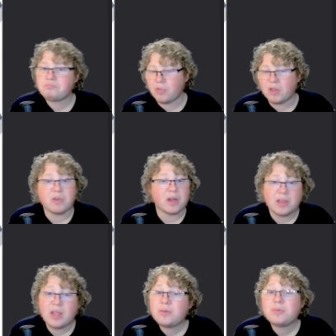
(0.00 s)
They've got
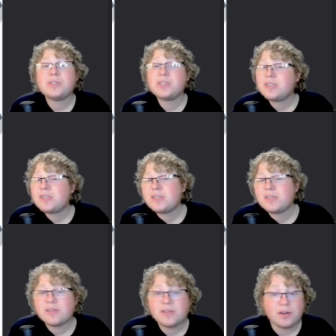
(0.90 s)

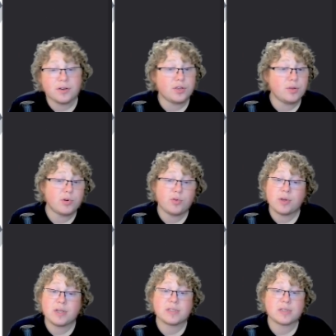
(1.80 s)
languages. They're humanoid.